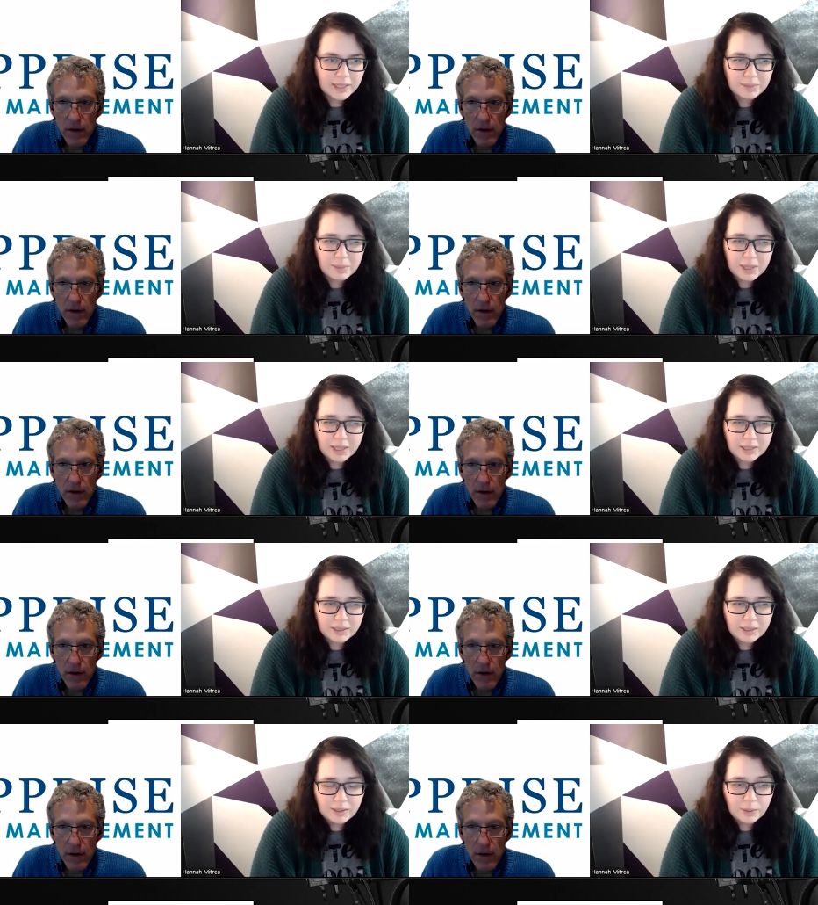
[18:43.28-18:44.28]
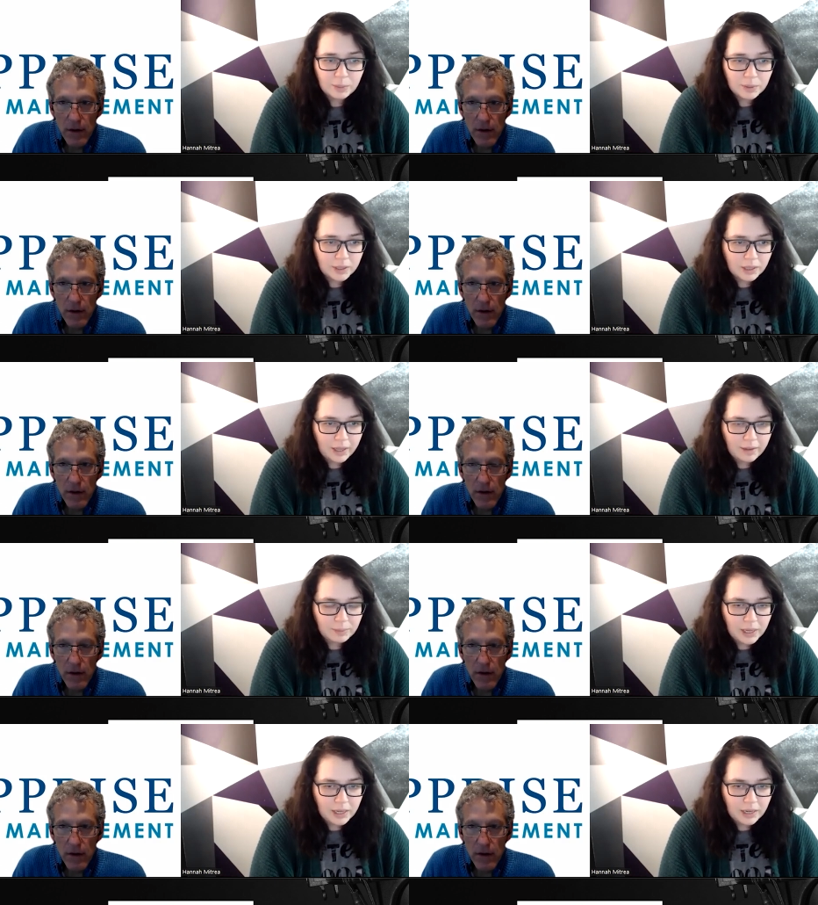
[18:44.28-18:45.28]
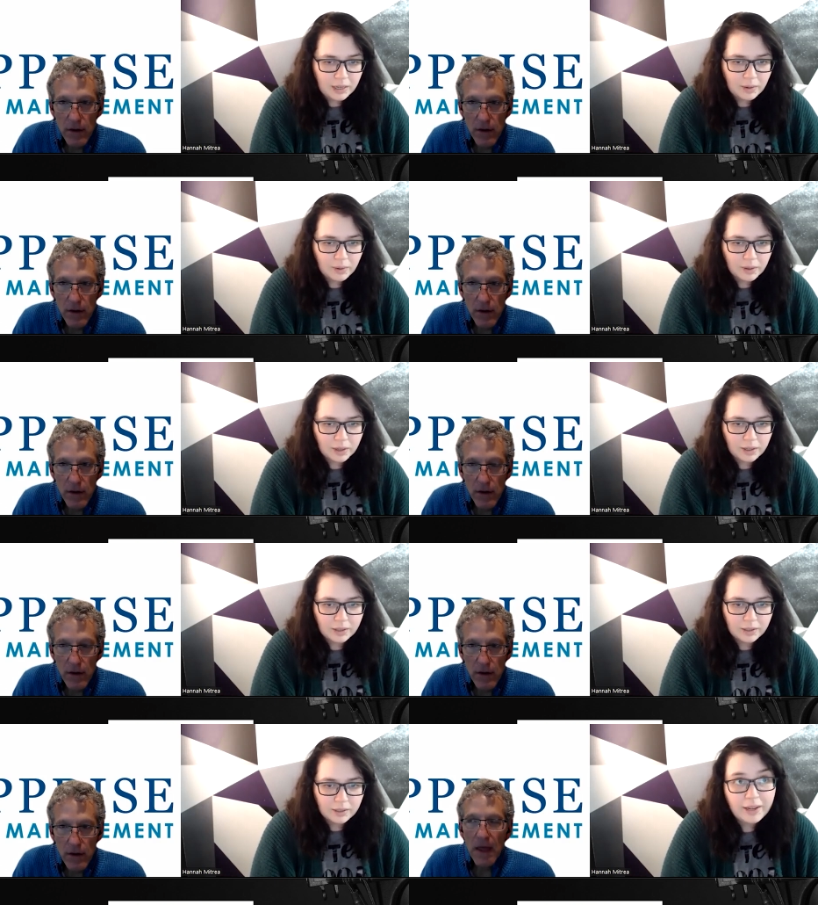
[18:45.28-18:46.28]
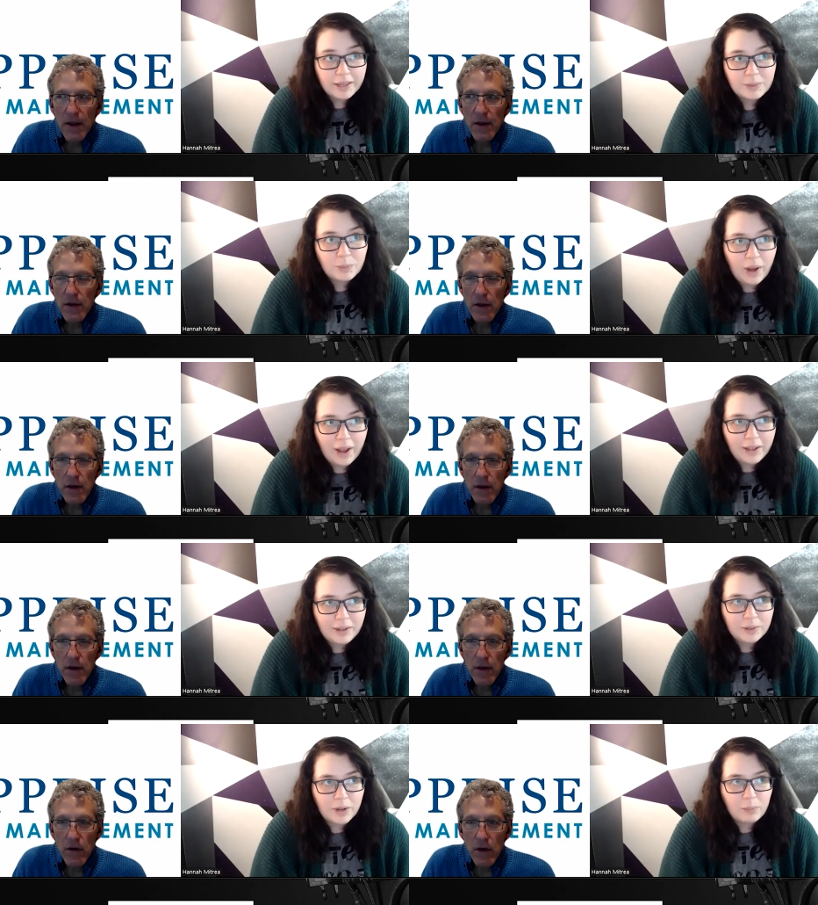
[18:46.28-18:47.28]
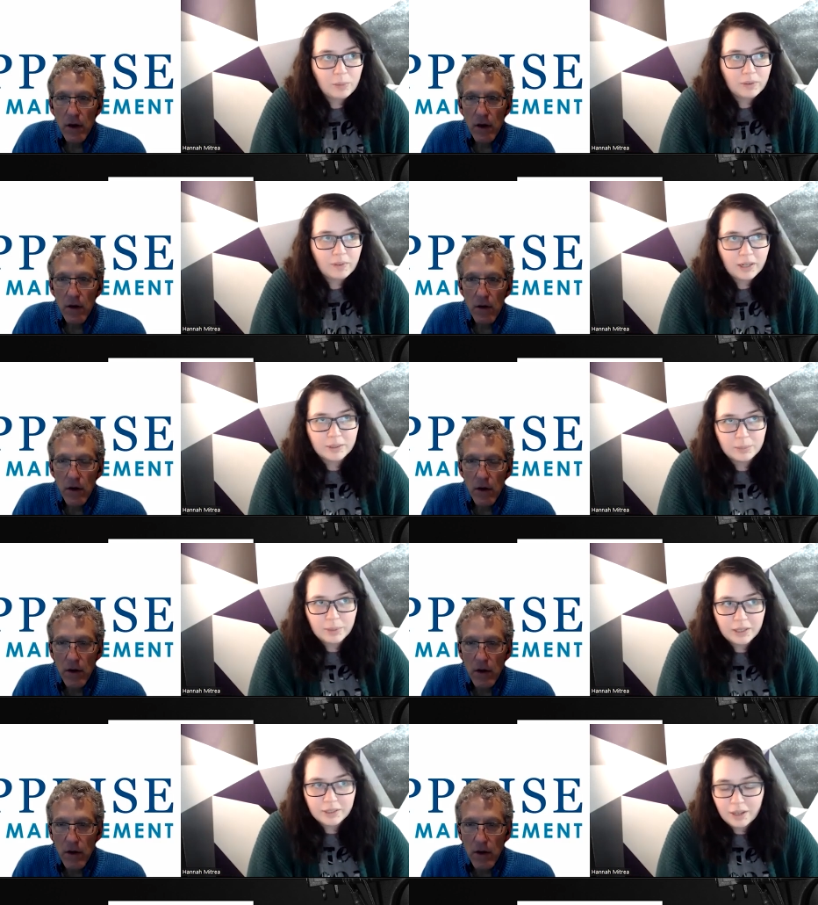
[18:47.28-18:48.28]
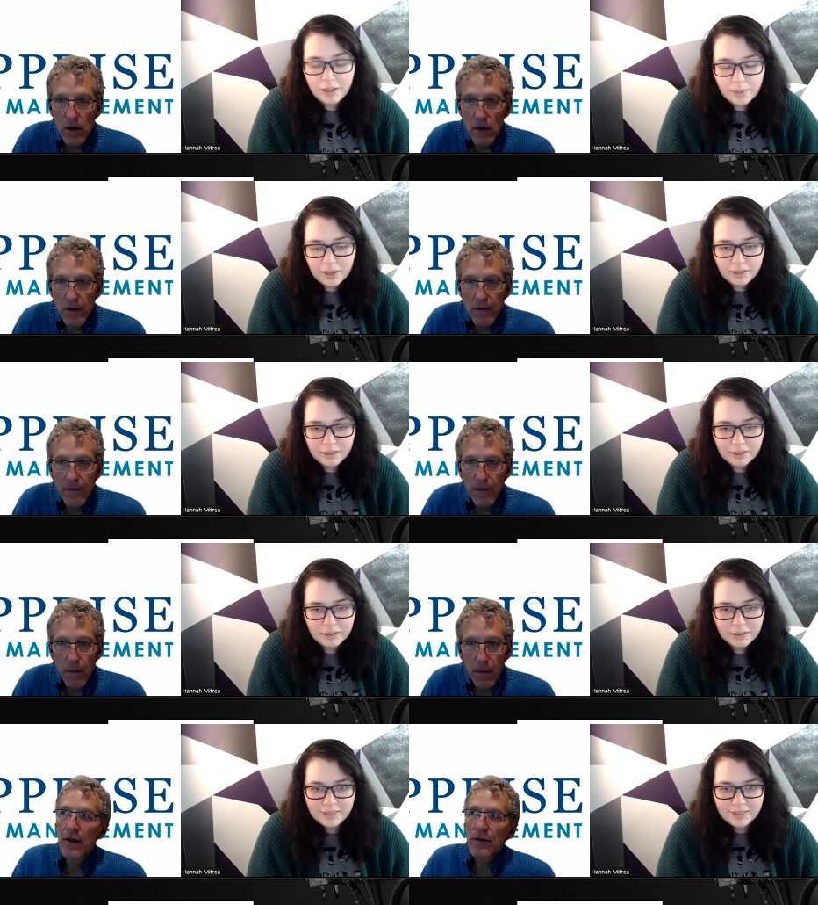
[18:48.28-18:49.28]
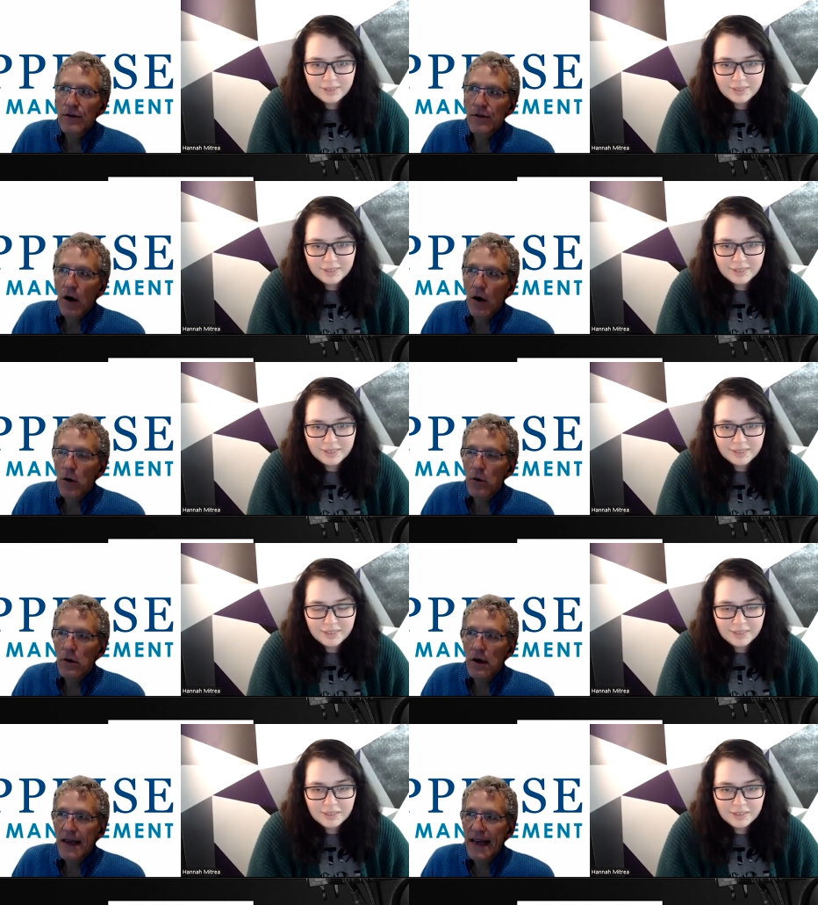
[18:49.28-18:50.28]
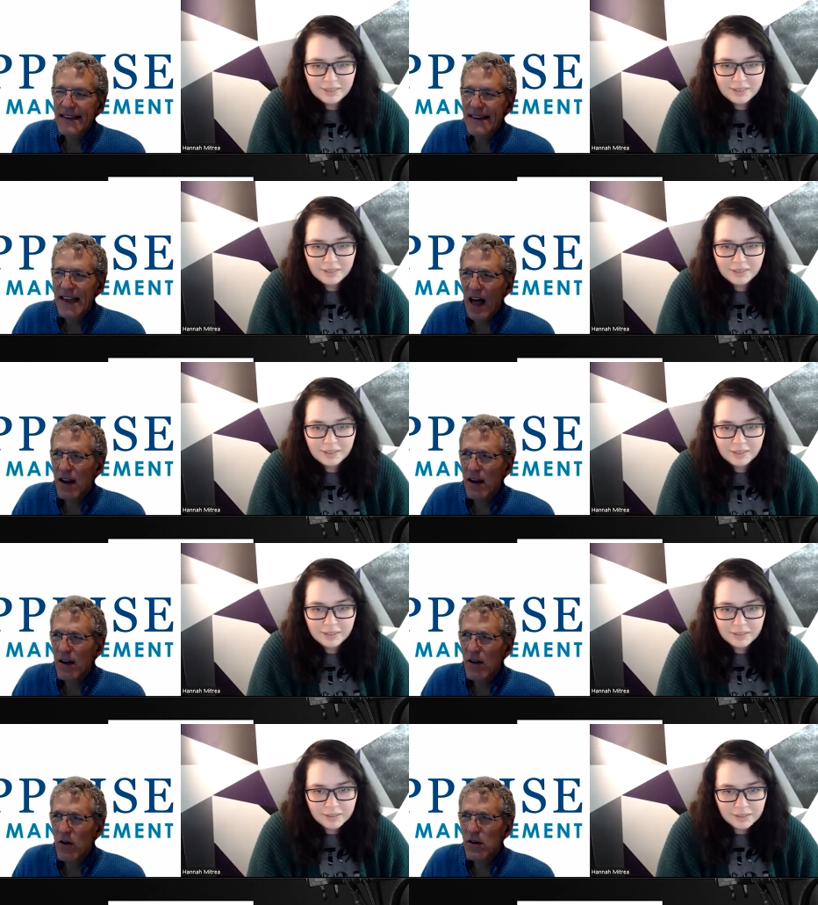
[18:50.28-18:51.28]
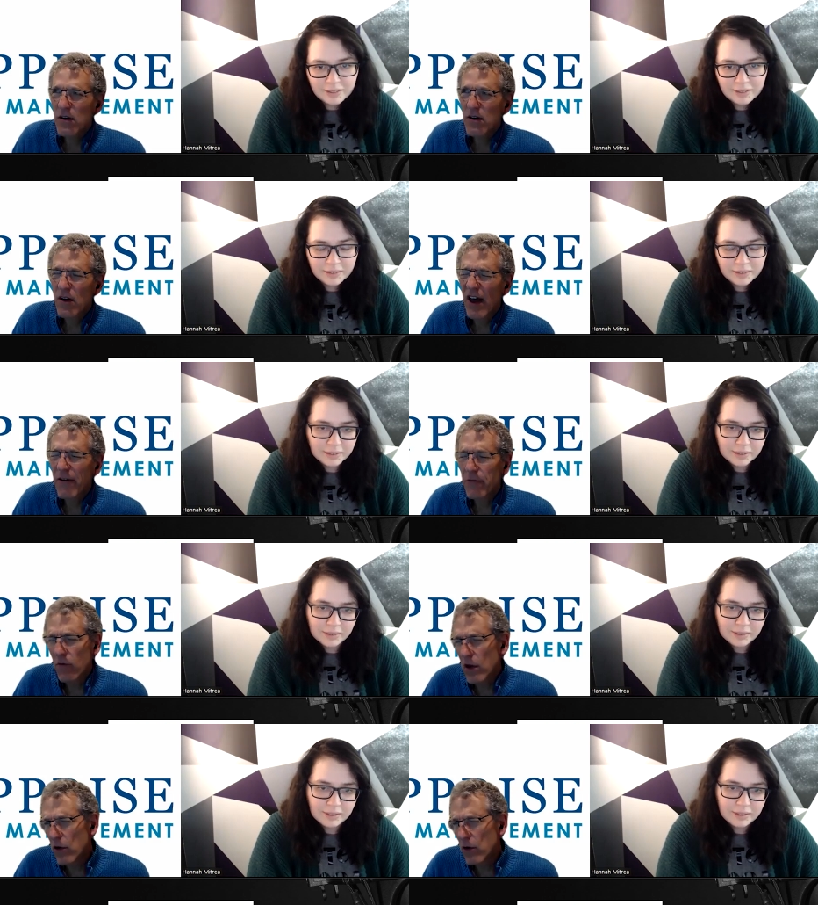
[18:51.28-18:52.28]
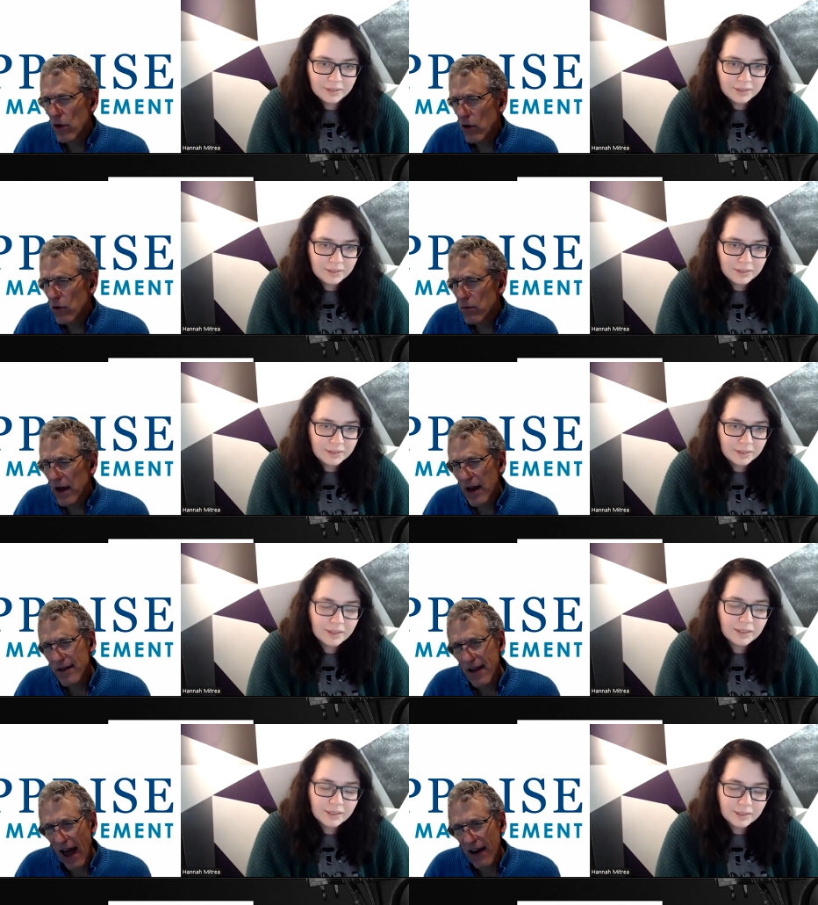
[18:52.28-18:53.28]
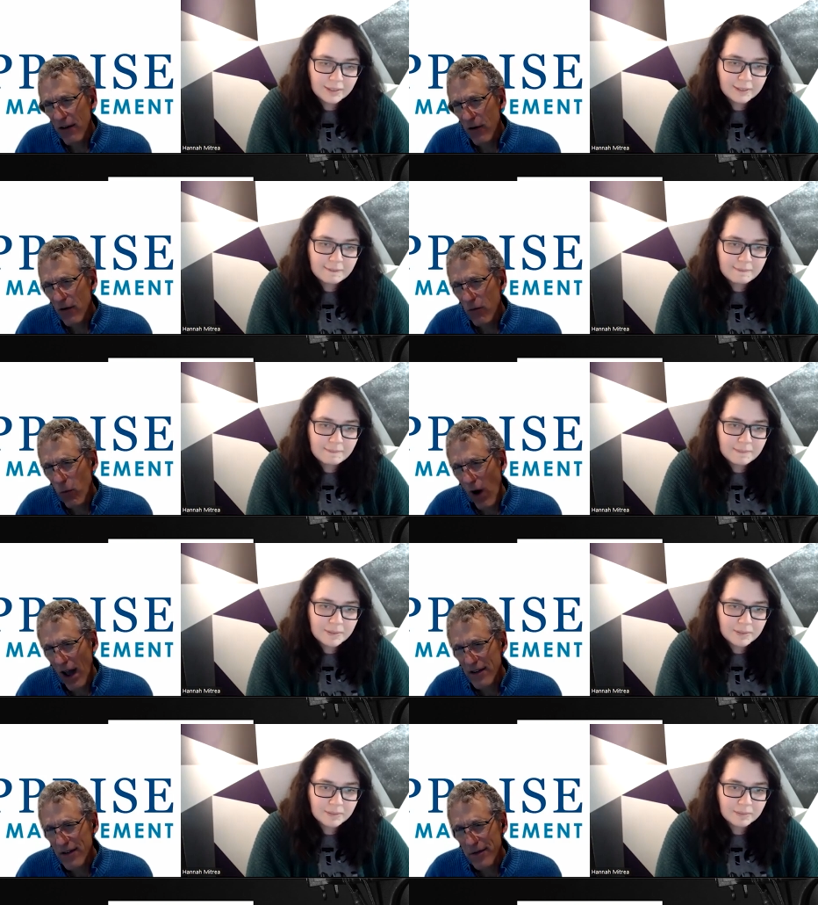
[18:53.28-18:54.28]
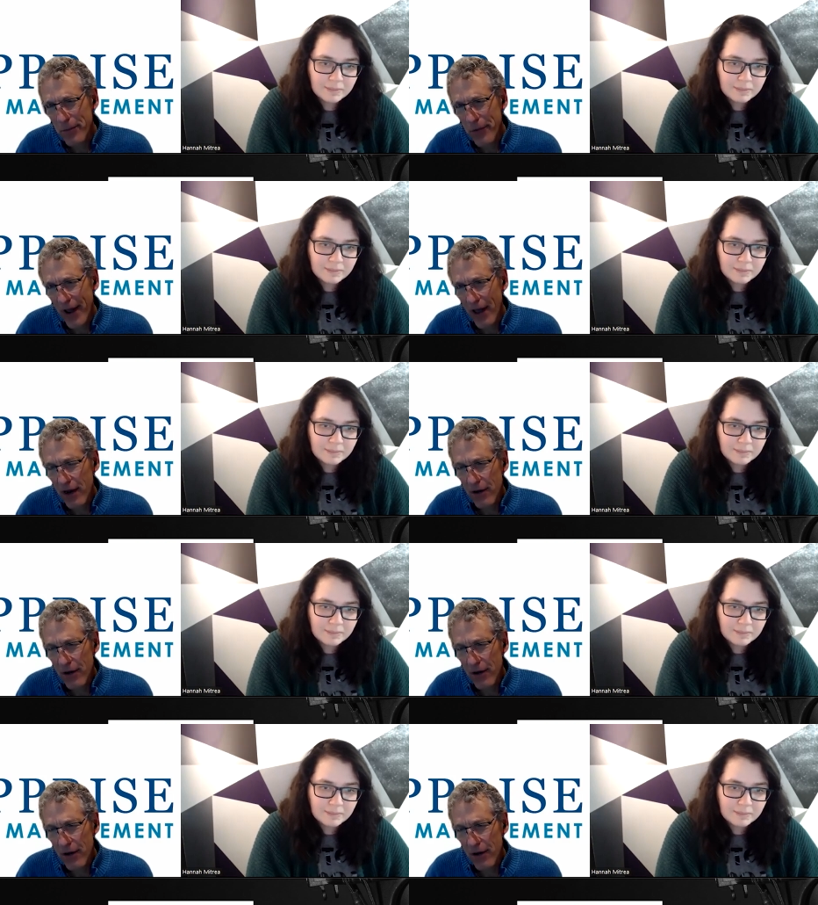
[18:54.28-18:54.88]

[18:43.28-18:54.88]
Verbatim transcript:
Speaker 1: is that something that's newer life planning or i guess why do not more financial planners talk about it
Speaker 2: so it's not new new but it's not widespread.